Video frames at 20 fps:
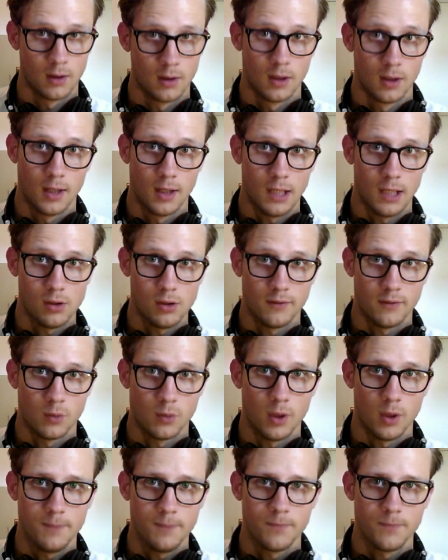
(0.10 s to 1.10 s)
Hello
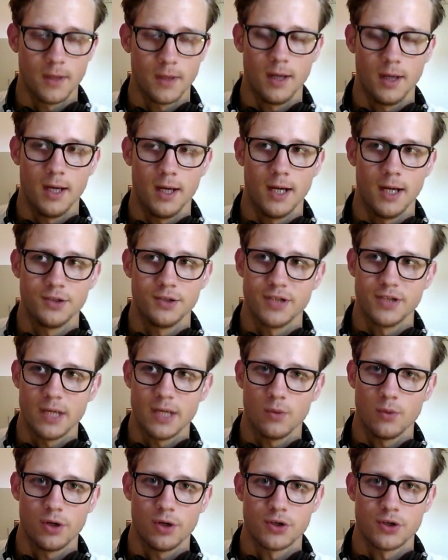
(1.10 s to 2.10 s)
everyone. Today I
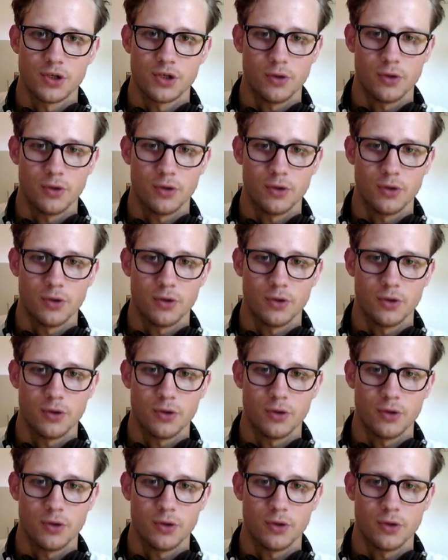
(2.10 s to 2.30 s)
wanted to show